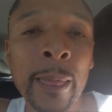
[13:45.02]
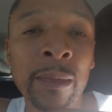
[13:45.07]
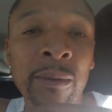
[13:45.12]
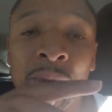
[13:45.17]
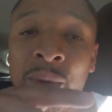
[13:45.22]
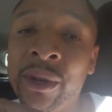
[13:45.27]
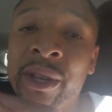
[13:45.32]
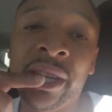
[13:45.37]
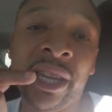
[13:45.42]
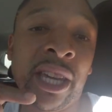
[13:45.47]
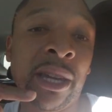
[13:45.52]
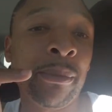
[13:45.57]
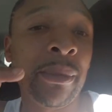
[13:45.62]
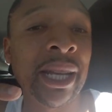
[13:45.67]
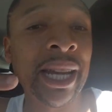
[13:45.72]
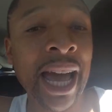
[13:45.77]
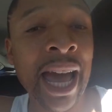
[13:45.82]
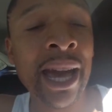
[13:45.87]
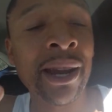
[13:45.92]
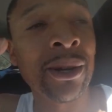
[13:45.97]
You ain't give
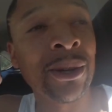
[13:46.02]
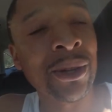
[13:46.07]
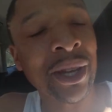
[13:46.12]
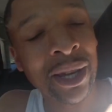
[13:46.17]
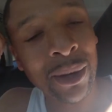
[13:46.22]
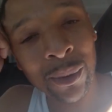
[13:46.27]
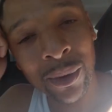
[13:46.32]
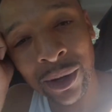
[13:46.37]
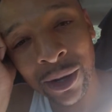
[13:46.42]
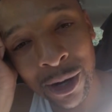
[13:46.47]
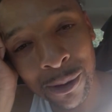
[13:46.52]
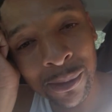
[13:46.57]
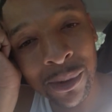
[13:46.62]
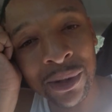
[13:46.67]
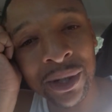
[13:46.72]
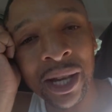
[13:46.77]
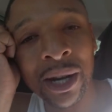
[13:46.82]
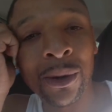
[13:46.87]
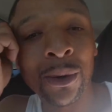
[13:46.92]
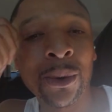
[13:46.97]
me that? Okay, well, come
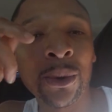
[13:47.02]
on now,